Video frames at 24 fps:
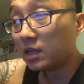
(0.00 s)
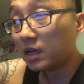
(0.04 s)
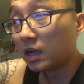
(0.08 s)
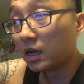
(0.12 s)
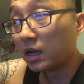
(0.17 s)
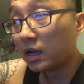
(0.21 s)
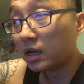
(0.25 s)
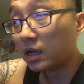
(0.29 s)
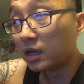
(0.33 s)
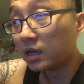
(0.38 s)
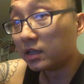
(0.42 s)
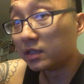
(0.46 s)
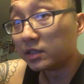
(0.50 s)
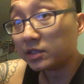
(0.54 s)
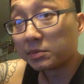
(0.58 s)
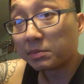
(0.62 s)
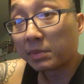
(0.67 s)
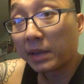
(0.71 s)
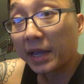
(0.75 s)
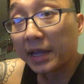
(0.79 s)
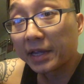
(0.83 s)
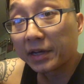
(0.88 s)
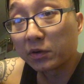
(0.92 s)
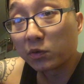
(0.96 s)
uh, it's
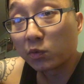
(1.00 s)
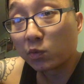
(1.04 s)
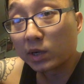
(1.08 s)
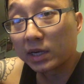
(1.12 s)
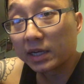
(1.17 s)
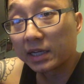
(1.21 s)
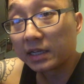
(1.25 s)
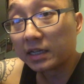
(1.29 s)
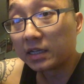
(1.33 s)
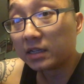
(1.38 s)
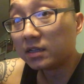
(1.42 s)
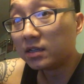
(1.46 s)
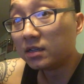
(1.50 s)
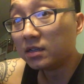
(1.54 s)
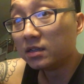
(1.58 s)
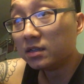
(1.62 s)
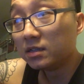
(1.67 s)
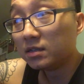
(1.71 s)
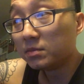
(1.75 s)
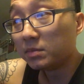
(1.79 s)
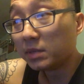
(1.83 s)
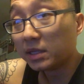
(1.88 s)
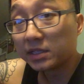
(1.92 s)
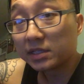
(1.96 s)
pay to win
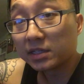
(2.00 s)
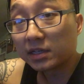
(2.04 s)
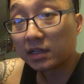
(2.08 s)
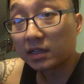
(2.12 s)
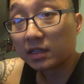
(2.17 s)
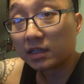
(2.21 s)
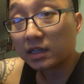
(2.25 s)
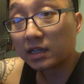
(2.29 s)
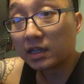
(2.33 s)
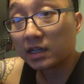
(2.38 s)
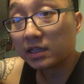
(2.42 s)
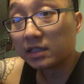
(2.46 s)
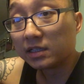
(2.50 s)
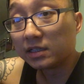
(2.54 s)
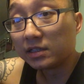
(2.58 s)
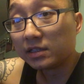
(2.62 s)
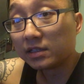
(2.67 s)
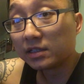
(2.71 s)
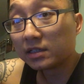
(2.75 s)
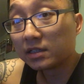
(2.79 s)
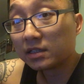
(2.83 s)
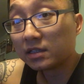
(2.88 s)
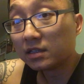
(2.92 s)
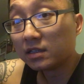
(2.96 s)
basically
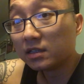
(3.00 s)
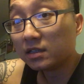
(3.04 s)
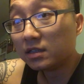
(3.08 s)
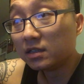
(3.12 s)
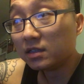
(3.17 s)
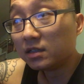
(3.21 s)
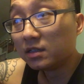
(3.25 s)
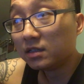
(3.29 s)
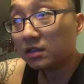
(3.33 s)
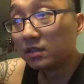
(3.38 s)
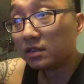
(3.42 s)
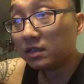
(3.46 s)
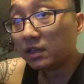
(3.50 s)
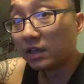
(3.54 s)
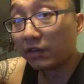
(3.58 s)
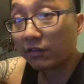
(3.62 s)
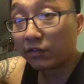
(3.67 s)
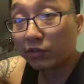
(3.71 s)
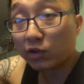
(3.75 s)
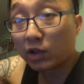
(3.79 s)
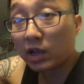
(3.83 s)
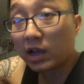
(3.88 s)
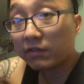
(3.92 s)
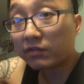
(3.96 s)
because
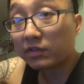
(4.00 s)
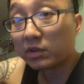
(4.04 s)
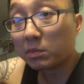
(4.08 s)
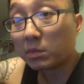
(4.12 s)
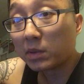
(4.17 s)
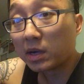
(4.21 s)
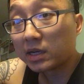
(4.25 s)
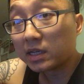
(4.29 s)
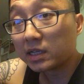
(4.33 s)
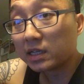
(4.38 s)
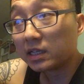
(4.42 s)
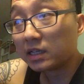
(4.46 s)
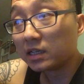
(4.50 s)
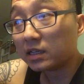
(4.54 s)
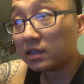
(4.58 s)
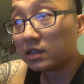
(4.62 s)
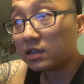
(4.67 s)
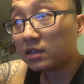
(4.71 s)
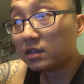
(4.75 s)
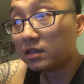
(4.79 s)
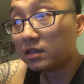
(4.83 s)
if you have the money,